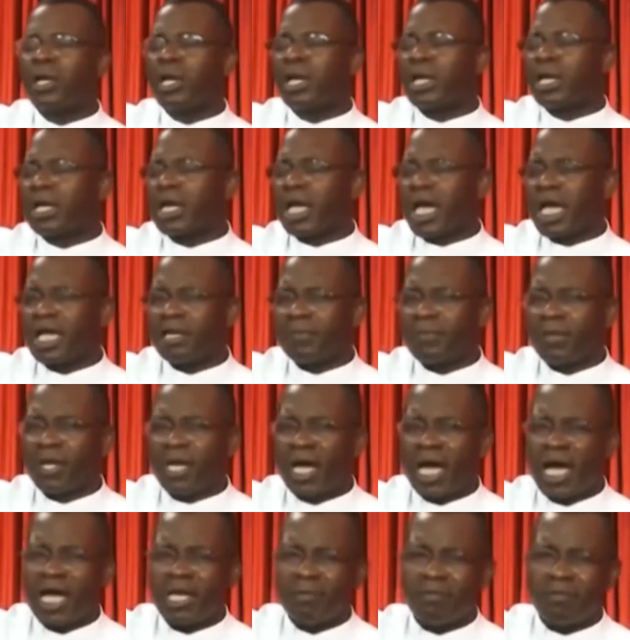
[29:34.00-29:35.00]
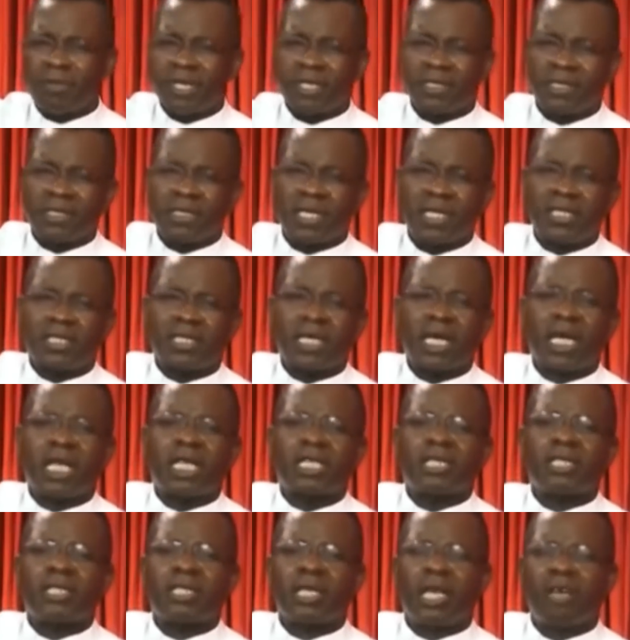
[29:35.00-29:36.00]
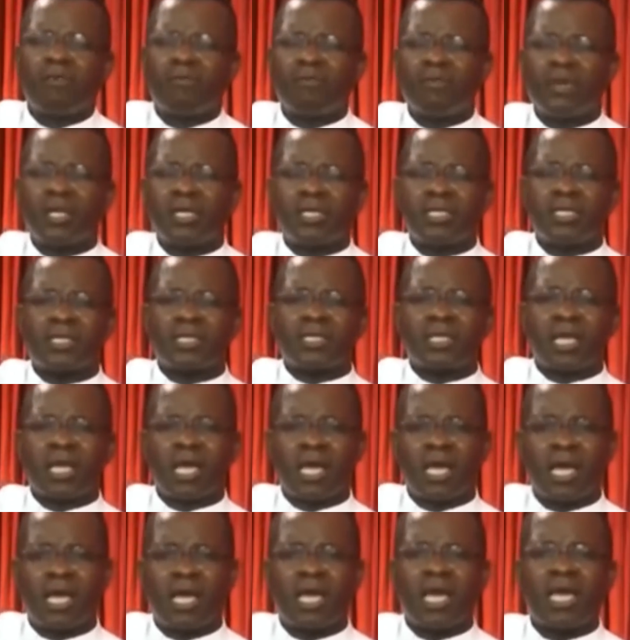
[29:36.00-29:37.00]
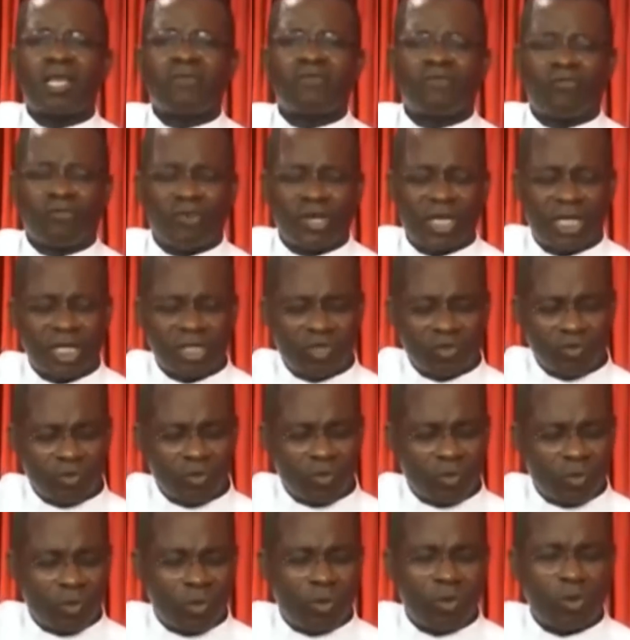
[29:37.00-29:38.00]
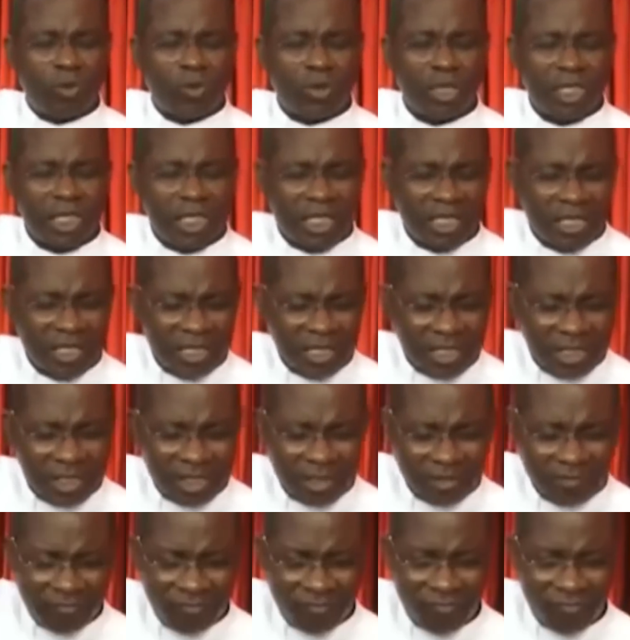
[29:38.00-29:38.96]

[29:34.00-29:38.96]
Get behind me, Satan, I've been set free to leave.